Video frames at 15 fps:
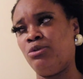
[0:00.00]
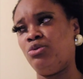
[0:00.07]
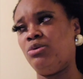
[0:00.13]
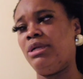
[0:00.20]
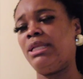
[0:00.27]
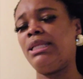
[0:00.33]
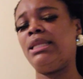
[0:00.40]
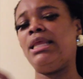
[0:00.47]
to
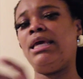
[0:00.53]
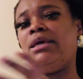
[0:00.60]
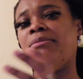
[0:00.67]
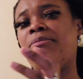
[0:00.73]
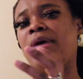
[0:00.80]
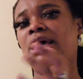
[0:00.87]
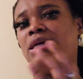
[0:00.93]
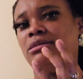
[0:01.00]
claim
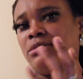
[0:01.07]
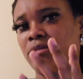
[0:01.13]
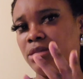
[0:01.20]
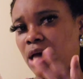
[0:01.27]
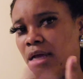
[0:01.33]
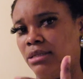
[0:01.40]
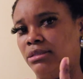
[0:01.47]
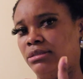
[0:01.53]
her
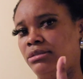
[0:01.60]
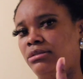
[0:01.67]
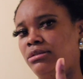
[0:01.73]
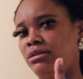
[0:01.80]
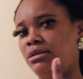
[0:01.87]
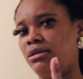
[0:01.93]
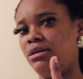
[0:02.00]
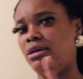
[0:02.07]
son,
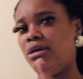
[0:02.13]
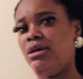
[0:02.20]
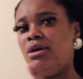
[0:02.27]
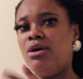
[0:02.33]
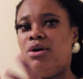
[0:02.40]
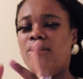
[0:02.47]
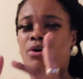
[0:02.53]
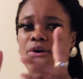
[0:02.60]

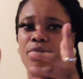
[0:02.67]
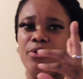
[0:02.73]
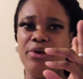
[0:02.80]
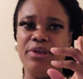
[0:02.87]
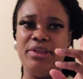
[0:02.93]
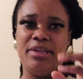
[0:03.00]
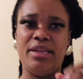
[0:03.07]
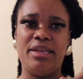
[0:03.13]
all
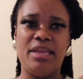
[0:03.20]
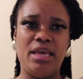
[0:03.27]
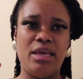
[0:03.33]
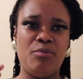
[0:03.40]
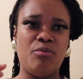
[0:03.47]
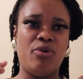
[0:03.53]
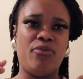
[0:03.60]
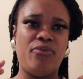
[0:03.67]
in the
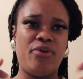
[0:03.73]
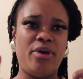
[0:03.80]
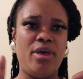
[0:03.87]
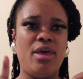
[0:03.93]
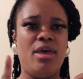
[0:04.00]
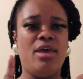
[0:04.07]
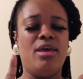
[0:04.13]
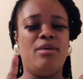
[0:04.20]
name of
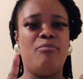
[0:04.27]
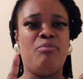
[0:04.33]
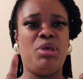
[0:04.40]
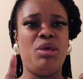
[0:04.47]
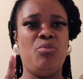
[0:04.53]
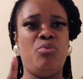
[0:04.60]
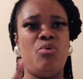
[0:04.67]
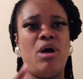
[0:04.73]

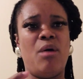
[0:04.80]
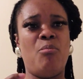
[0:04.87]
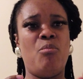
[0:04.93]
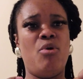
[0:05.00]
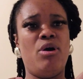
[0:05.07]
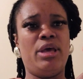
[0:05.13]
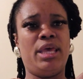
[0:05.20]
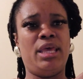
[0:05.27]
people are
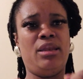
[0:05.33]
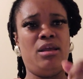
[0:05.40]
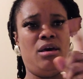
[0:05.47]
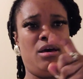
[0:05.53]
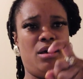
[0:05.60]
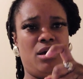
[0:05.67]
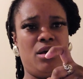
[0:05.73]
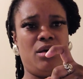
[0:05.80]
mocking
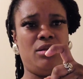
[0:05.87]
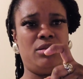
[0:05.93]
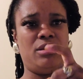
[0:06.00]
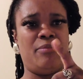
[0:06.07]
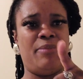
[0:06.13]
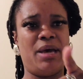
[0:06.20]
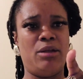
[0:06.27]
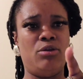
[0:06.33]
her. The
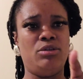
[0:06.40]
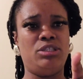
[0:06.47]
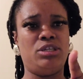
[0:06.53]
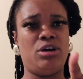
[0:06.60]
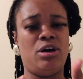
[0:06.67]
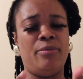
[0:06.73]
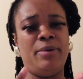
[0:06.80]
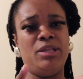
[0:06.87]

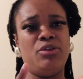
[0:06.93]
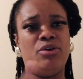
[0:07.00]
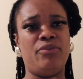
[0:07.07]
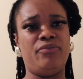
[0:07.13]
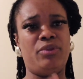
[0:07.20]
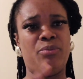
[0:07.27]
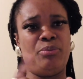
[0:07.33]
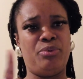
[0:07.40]
biological mother
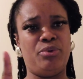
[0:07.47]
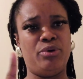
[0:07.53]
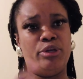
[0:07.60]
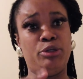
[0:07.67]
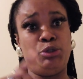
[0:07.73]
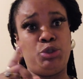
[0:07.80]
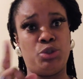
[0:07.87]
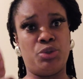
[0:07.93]
of the boy,
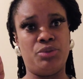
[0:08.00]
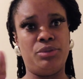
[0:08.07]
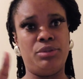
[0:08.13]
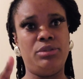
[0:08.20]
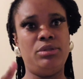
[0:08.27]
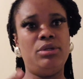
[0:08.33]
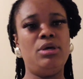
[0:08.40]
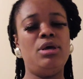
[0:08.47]

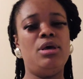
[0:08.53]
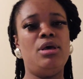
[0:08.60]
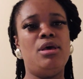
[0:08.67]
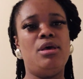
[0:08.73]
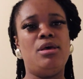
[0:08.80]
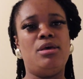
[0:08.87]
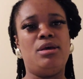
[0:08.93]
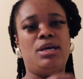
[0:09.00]
John,
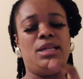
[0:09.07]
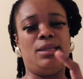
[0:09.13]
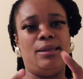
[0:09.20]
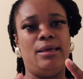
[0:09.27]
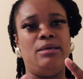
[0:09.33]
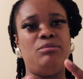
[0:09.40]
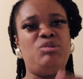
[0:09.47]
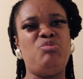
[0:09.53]

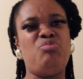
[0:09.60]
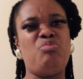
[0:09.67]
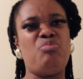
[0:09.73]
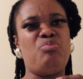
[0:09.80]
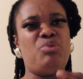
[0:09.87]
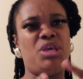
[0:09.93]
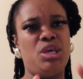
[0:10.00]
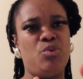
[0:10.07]
claims
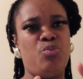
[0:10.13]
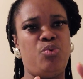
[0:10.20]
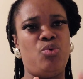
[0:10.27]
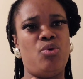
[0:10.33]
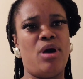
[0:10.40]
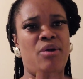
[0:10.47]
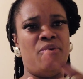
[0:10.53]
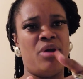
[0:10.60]

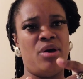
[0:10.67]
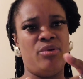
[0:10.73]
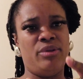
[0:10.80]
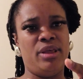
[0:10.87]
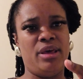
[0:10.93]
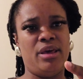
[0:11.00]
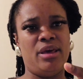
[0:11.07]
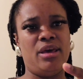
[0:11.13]
people around
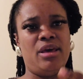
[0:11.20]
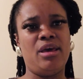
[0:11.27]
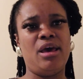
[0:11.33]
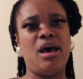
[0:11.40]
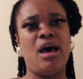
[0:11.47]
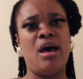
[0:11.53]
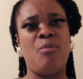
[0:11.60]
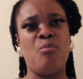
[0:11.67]
her
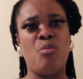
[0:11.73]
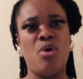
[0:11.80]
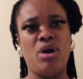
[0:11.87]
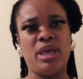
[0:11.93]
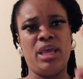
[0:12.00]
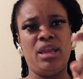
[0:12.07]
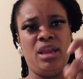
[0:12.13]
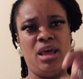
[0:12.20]
are
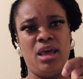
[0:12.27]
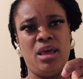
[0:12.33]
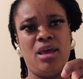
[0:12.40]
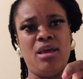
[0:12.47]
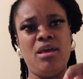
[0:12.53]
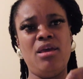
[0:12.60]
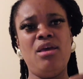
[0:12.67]
mocking her